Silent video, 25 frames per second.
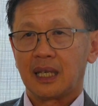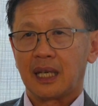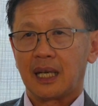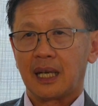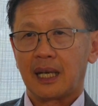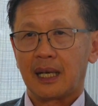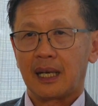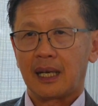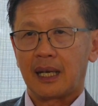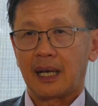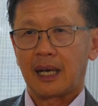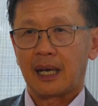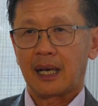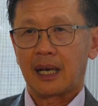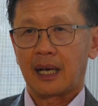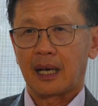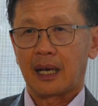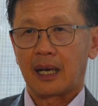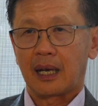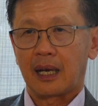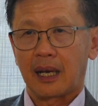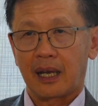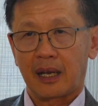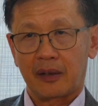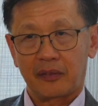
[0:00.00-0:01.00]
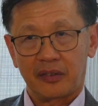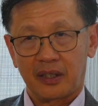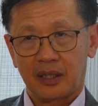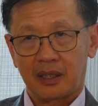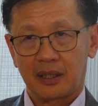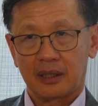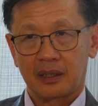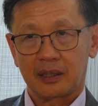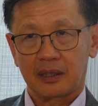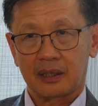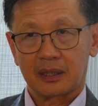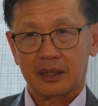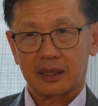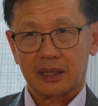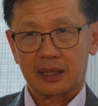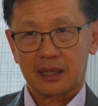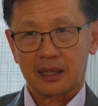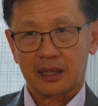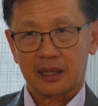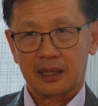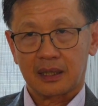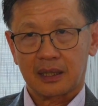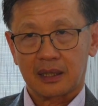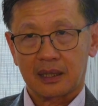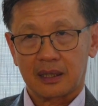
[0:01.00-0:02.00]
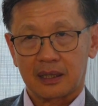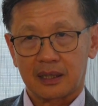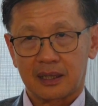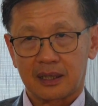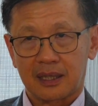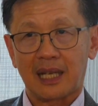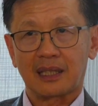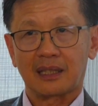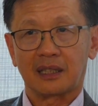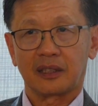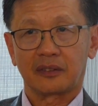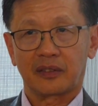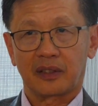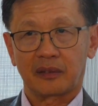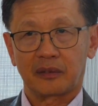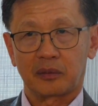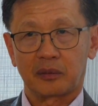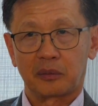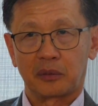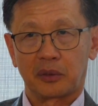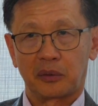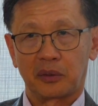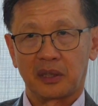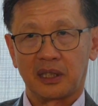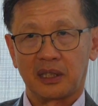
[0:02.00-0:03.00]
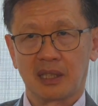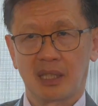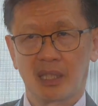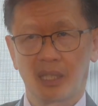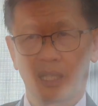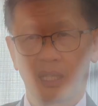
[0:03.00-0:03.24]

are having side effect of Mirena,